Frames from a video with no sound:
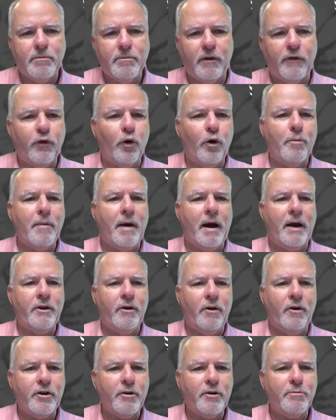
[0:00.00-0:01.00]
before my
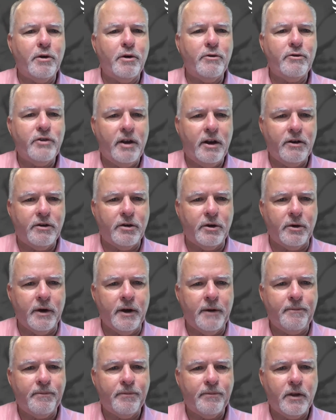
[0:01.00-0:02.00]
daughter moves into
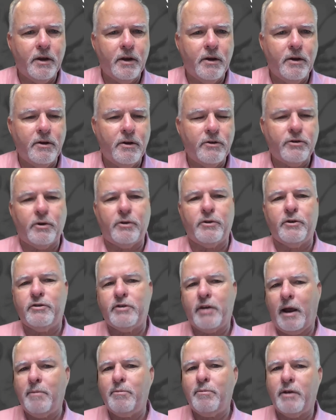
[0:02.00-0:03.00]
it so the
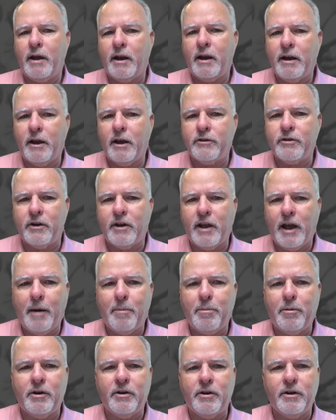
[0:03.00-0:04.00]
same thing doesn't
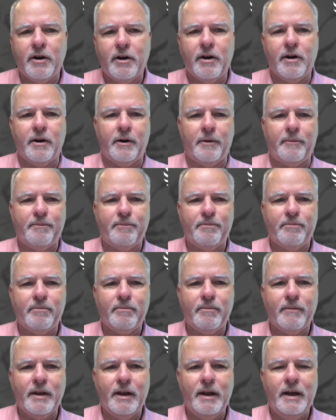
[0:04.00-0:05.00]
happen to her?
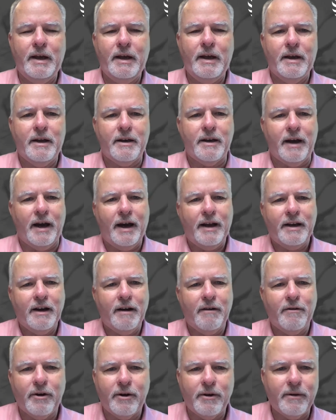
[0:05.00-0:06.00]
Now, I'd
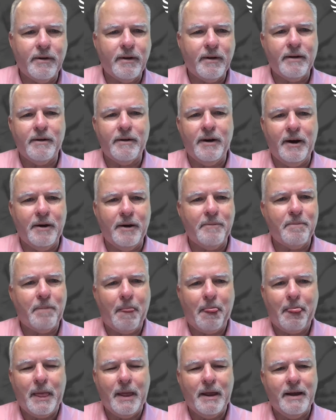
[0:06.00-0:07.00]
never um,
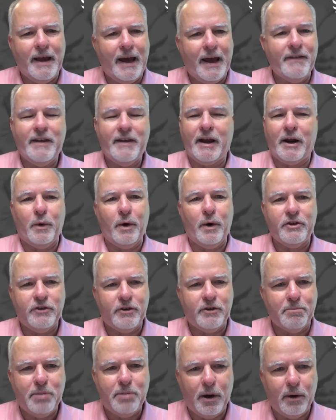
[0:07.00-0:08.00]
had that
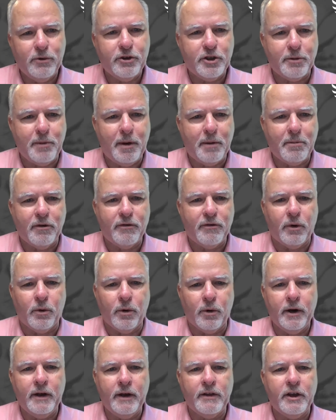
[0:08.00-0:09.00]
question posed to me
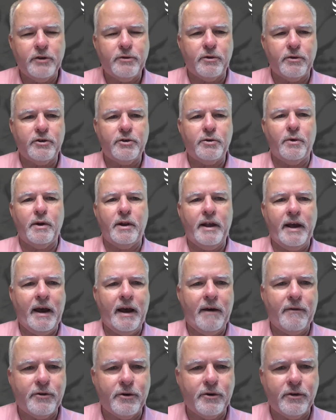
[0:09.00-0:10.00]
before, and this was shortly
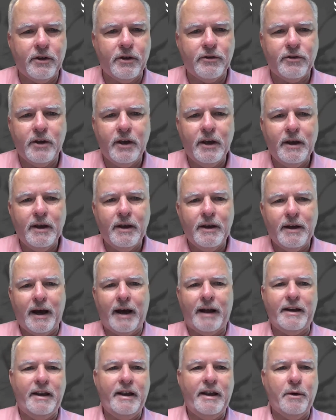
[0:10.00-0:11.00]
after this
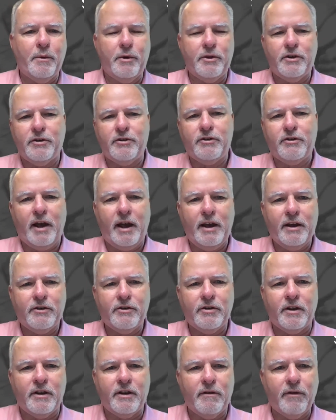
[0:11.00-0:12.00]
idea with the
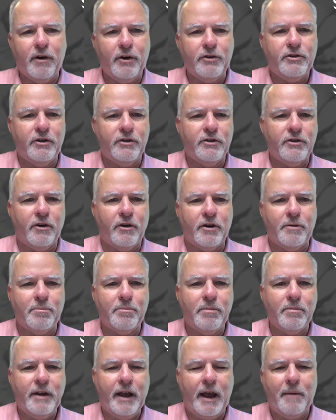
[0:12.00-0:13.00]
stakes and the verses on
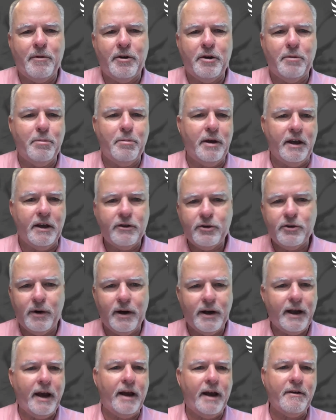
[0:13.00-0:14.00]
them came into being. So
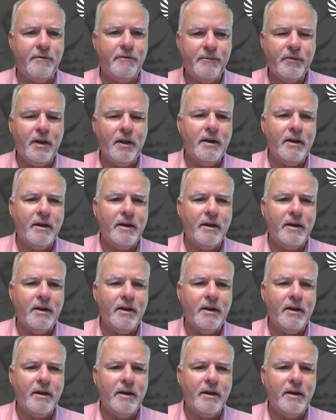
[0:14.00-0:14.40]
I kind of